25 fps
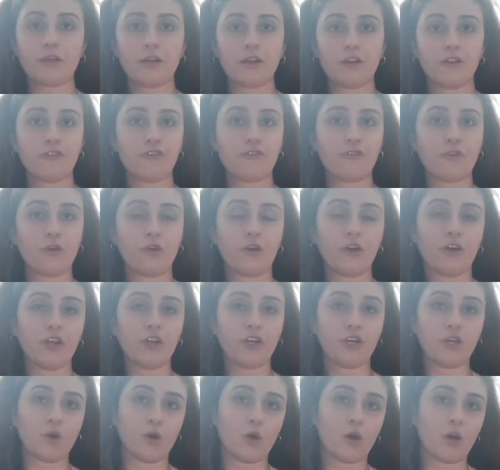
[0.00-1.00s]
for
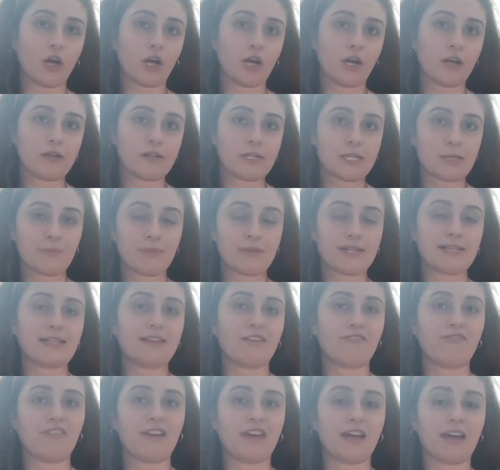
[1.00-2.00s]
your
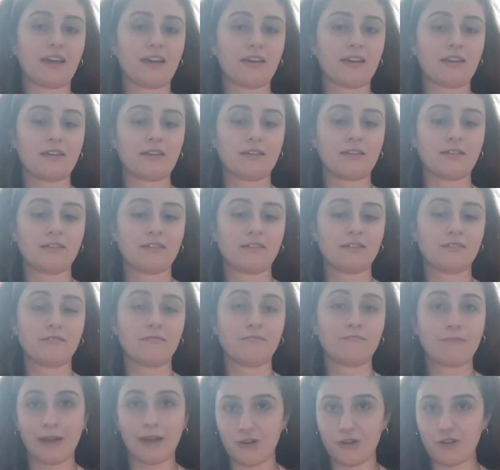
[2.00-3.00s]
specific
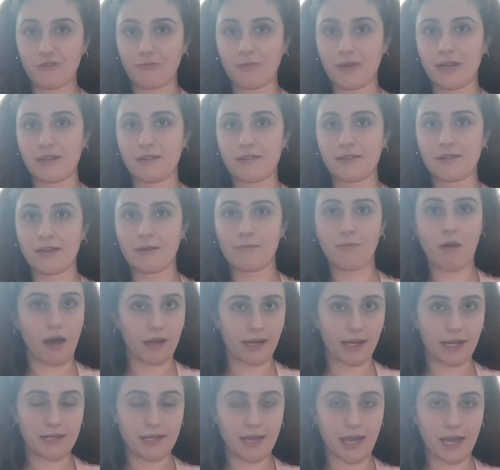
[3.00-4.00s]
measurements and
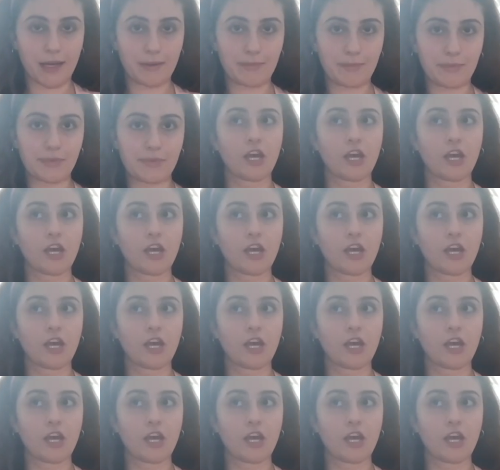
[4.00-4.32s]
body type.